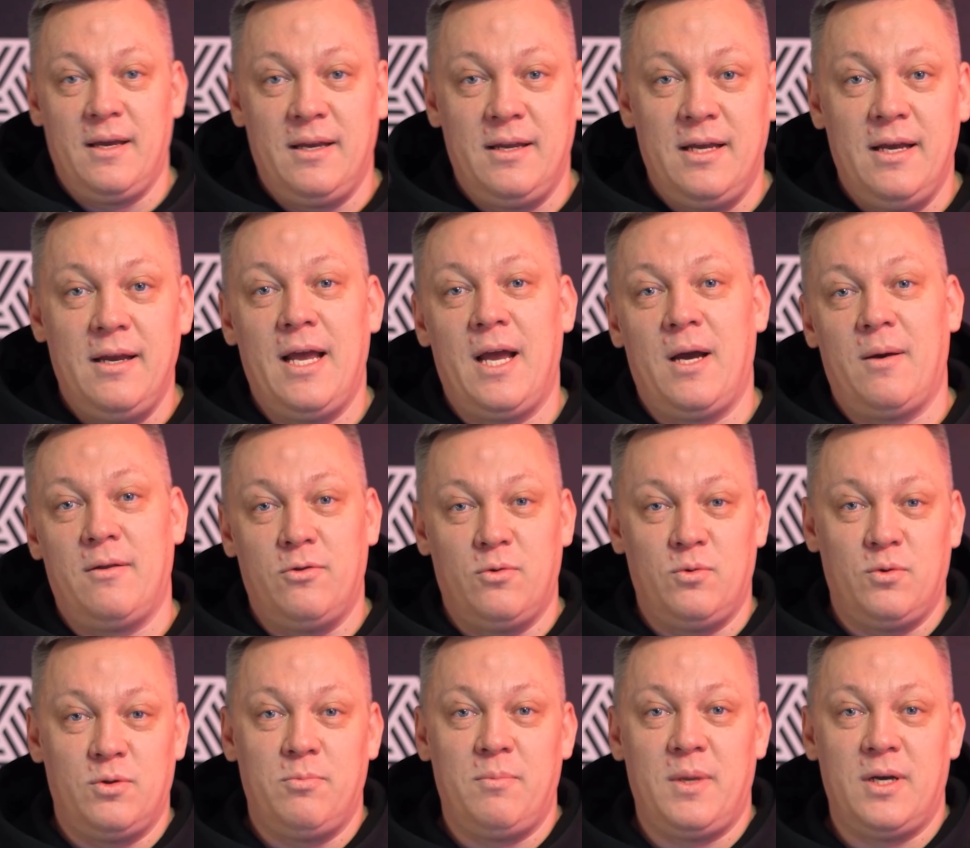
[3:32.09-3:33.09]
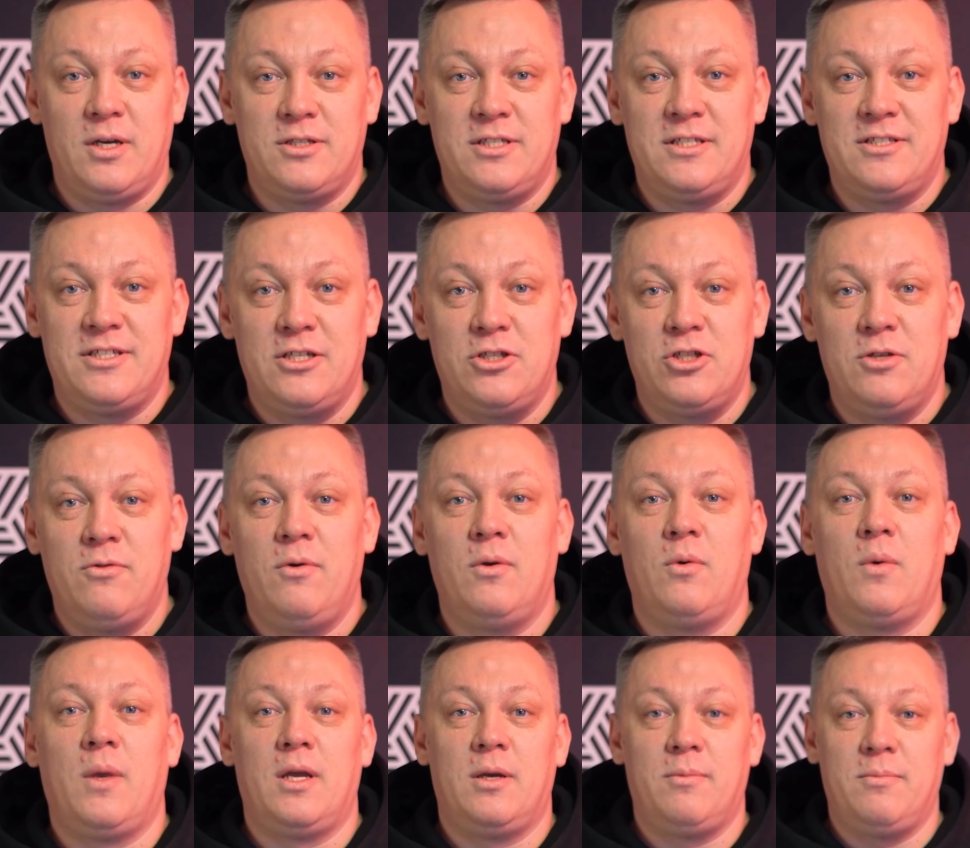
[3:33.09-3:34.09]
can count toward monetization
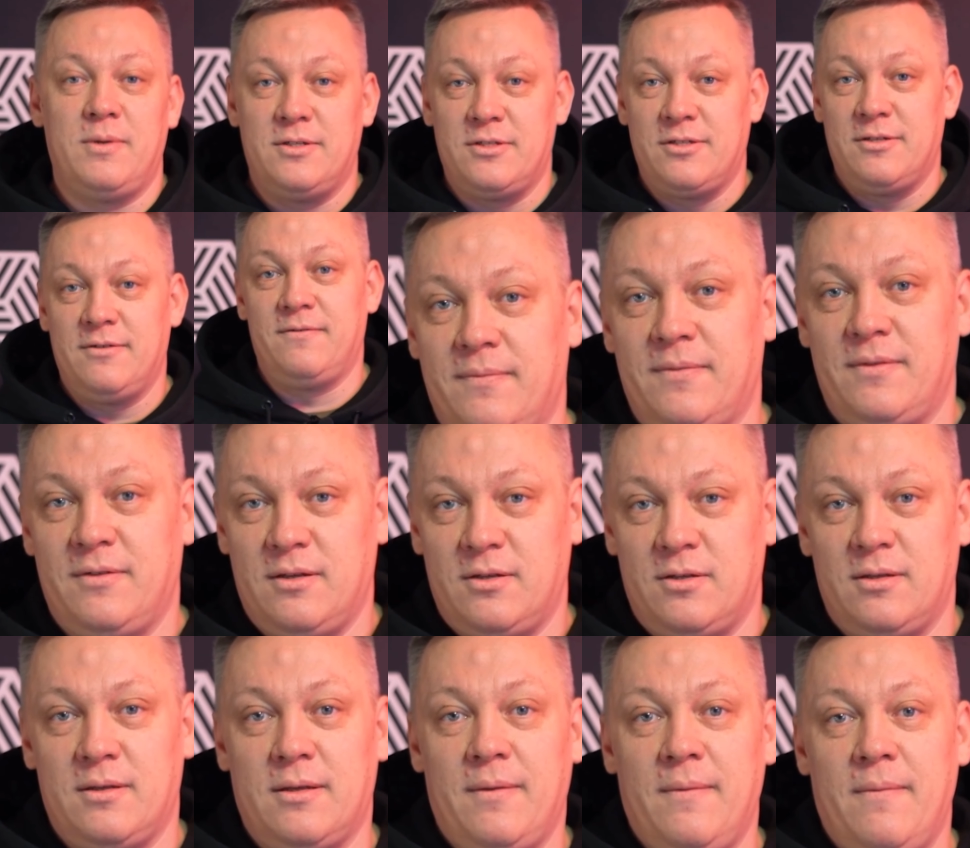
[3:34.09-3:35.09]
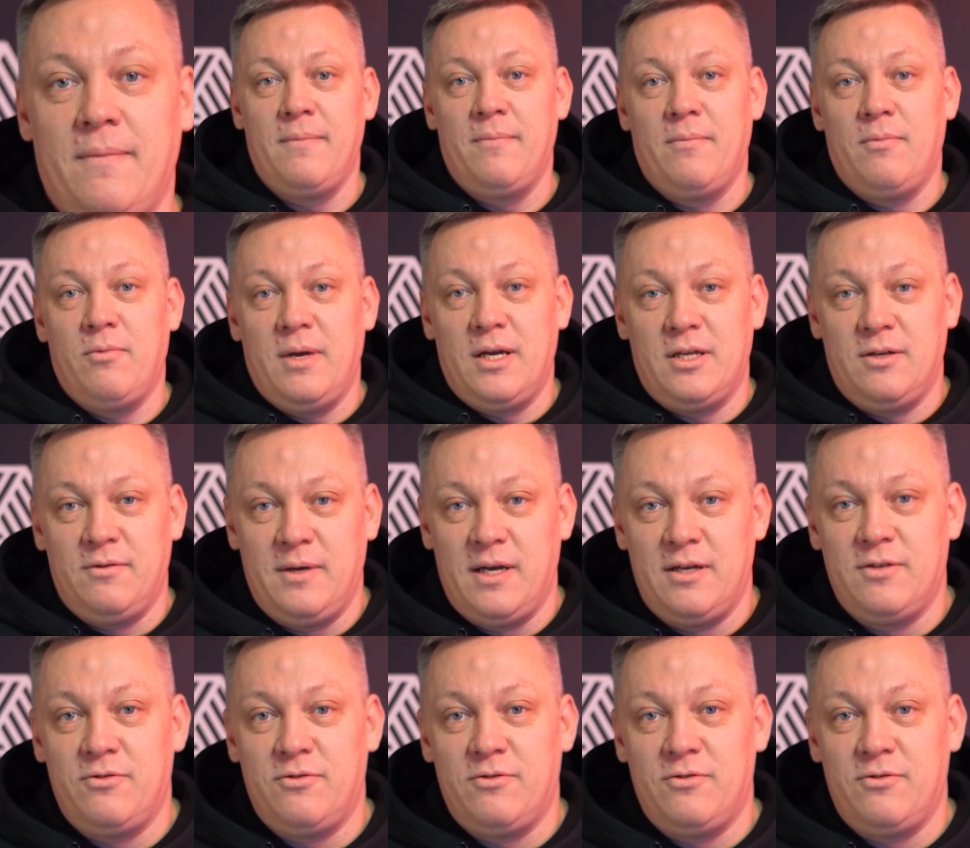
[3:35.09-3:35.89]
requirements. Third, redirect